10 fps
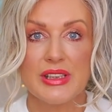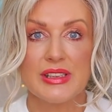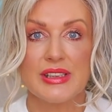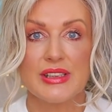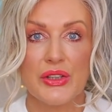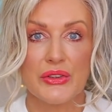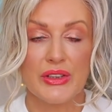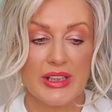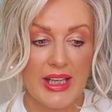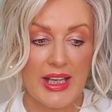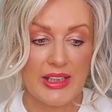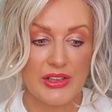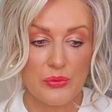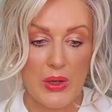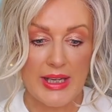this is not going to get
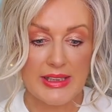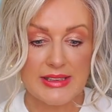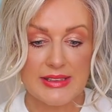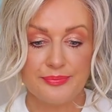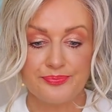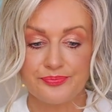any worse.